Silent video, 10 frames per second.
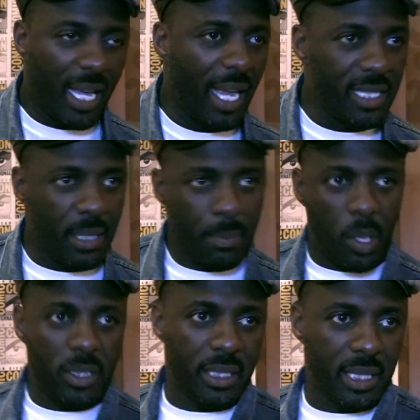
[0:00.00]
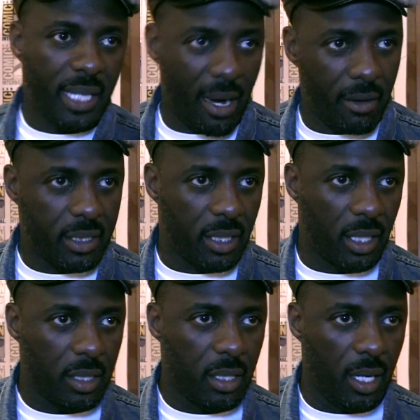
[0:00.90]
Cage embodied the character, uh,